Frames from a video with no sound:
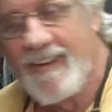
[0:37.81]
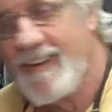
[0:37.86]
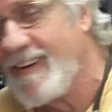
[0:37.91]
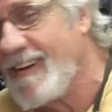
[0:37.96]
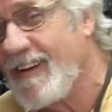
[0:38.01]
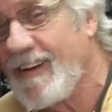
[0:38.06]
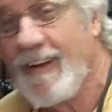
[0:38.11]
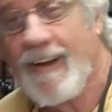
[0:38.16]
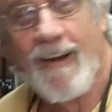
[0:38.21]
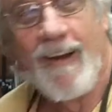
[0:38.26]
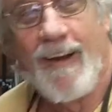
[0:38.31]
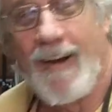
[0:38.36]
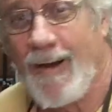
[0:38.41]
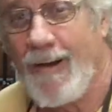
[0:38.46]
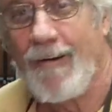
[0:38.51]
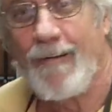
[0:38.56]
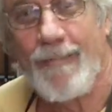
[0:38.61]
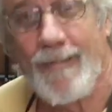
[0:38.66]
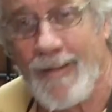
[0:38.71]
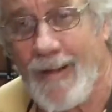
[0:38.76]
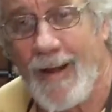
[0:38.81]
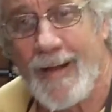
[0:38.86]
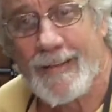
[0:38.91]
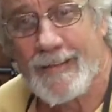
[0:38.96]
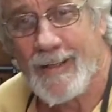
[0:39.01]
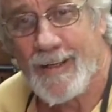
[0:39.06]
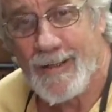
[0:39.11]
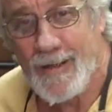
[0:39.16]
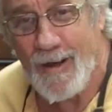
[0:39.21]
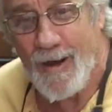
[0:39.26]
I don't like
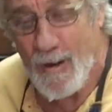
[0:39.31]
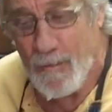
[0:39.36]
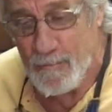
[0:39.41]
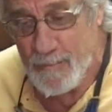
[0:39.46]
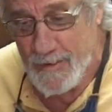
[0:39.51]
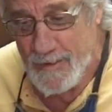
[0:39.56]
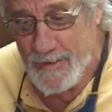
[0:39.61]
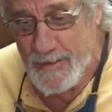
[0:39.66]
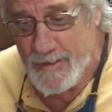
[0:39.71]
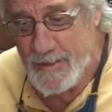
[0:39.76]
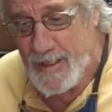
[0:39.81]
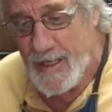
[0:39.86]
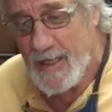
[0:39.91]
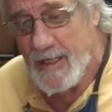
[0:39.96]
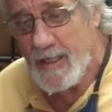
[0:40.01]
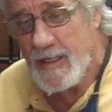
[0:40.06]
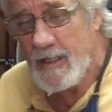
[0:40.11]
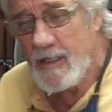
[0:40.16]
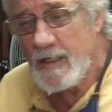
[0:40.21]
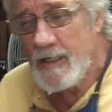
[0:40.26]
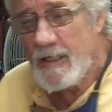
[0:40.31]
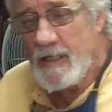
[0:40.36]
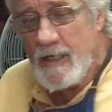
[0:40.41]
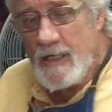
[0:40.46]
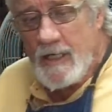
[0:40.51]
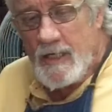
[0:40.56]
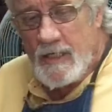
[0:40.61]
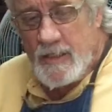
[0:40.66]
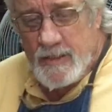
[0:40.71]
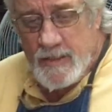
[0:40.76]
to compensate.
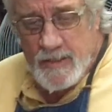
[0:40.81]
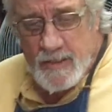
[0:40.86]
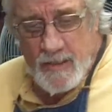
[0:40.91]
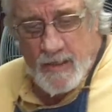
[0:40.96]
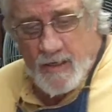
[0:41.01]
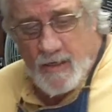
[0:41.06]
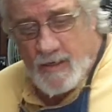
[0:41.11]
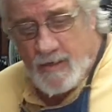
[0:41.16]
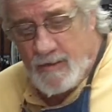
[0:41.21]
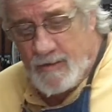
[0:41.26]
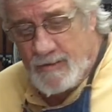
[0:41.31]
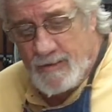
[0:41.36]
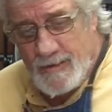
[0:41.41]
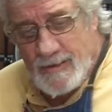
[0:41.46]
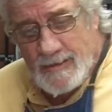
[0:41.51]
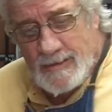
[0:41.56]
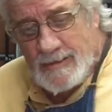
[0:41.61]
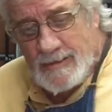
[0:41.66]
So